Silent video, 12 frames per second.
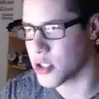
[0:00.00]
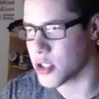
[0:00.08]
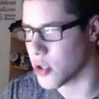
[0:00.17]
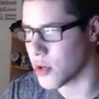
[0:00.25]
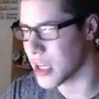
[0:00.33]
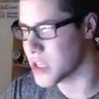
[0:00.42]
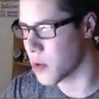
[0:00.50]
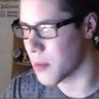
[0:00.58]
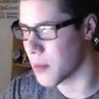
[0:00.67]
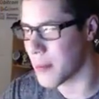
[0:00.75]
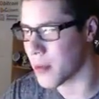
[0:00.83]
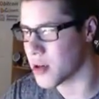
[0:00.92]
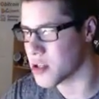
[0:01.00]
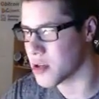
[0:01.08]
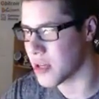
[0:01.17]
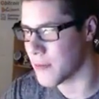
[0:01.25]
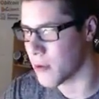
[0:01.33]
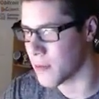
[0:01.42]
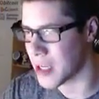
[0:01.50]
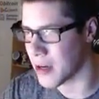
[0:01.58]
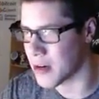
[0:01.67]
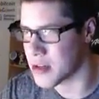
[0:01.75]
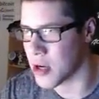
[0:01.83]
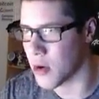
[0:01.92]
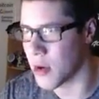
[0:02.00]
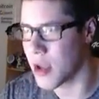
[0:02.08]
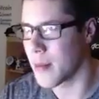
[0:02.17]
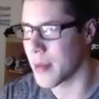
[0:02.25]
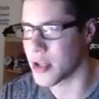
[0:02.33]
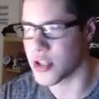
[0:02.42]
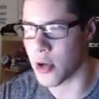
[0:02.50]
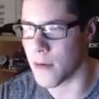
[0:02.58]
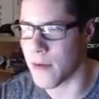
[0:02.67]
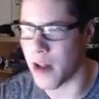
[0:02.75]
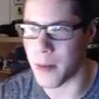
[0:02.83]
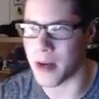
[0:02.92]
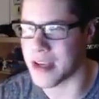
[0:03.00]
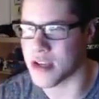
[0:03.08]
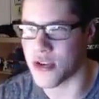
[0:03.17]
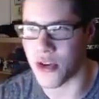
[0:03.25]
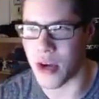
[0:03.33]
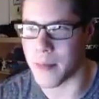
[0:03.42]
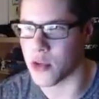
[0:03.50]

just showing you guys more of my personal life over here. So make sure to go follow me on Instagram and